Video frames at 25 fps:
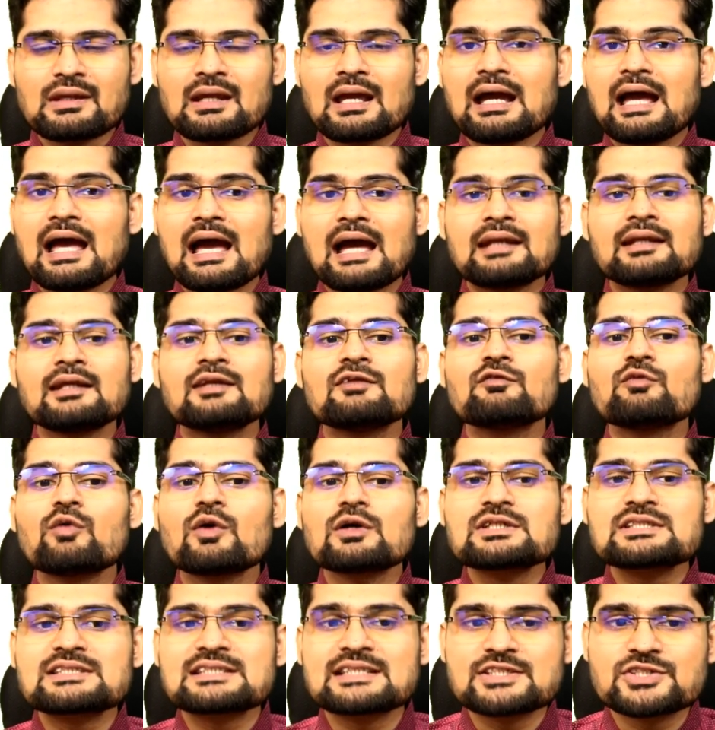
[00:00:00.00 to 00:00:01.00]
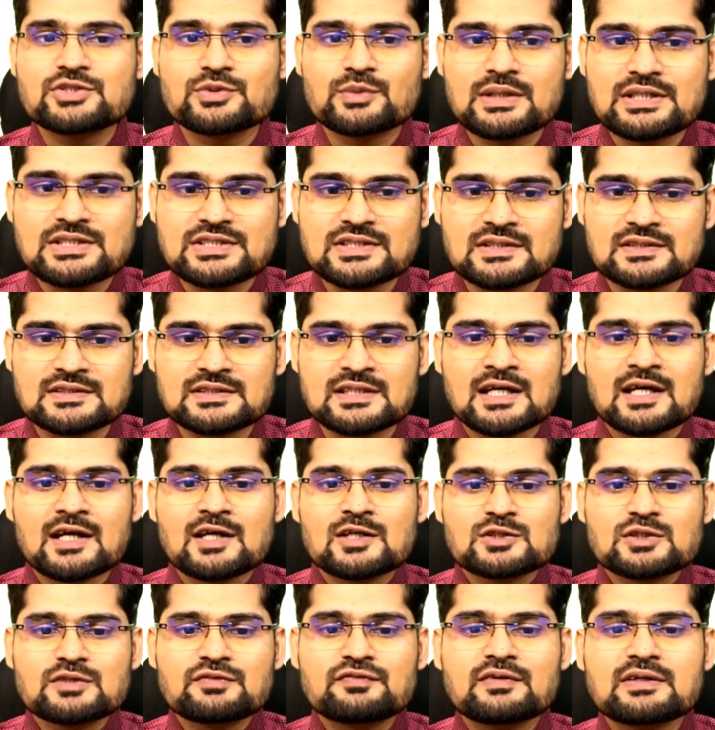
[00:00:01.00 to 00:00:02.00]
and in what situations.
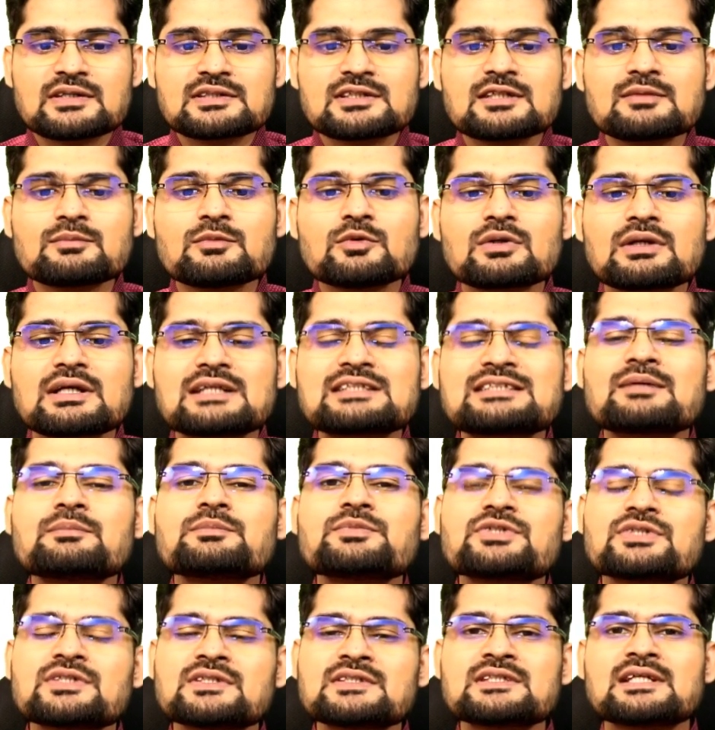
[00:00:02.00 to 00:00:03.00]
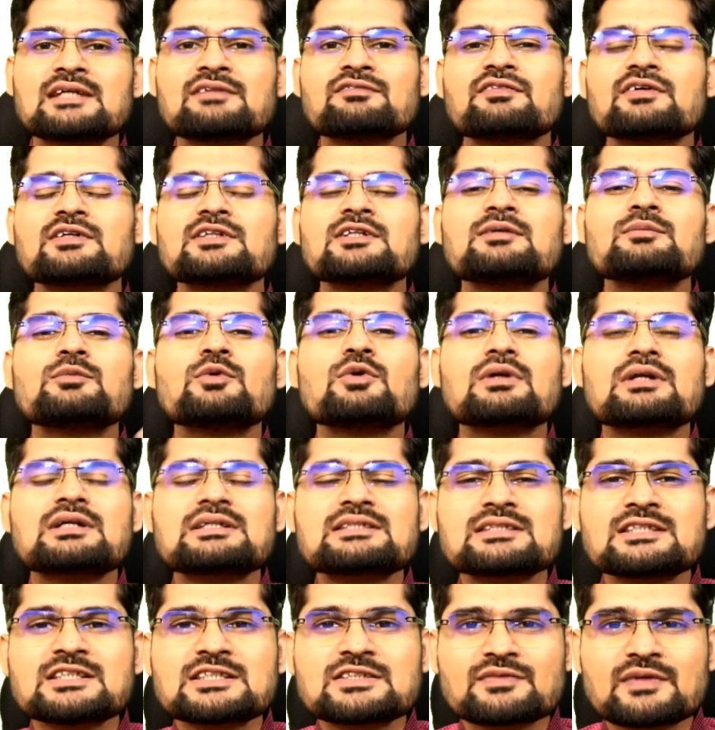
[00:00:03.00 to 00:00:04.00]
So furthermore, assumptions and furthermore
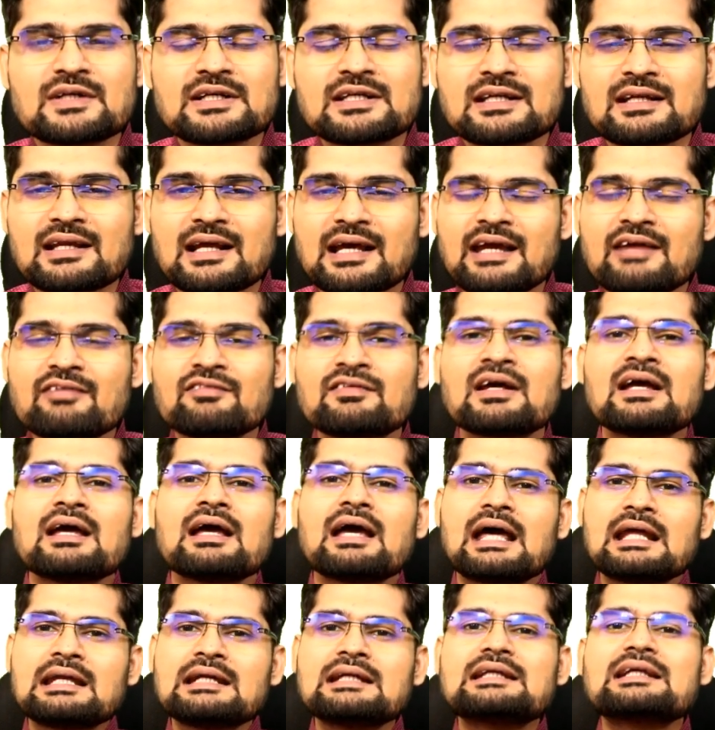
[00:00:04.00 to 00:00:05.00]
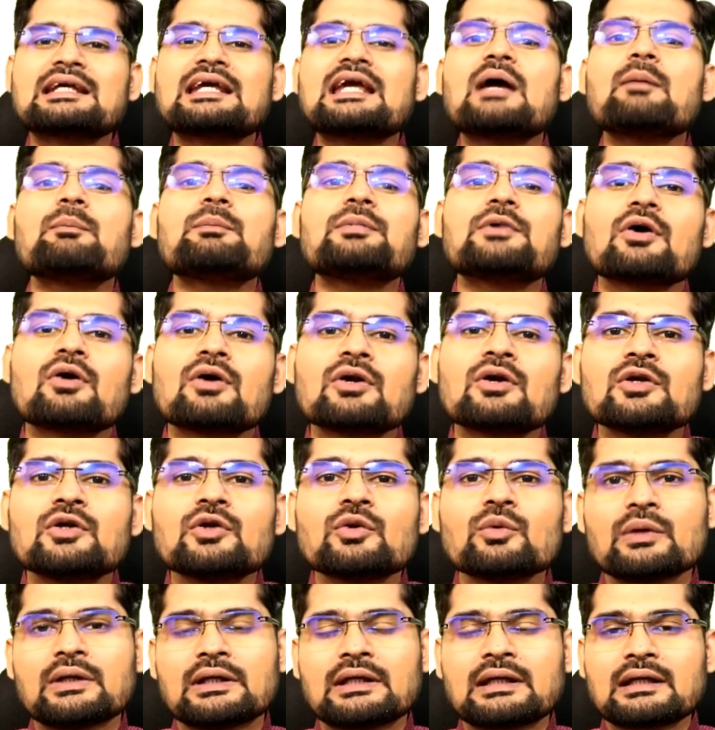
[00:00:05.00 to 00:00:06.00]
results were derived, and it kept on
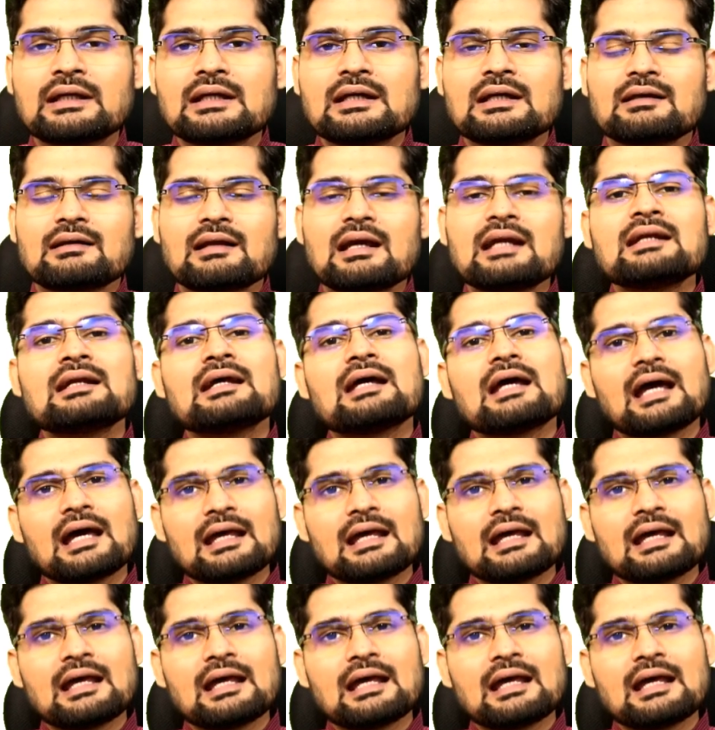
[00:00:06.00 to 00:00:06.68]
doing, right?